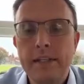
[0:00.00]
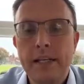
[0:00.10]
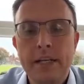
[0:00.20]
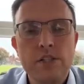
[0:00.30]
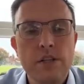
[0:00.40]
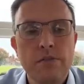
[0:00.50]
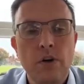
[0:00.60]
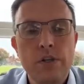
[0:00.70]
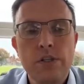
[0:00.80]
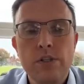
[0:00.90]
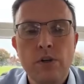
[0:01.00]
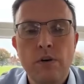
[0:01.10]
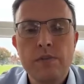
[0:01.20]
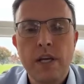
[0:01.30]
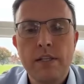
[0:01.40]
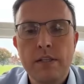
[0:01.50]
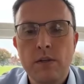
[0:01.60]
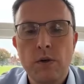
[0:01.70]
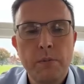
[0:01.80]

Connections of High Senior have said that they're going to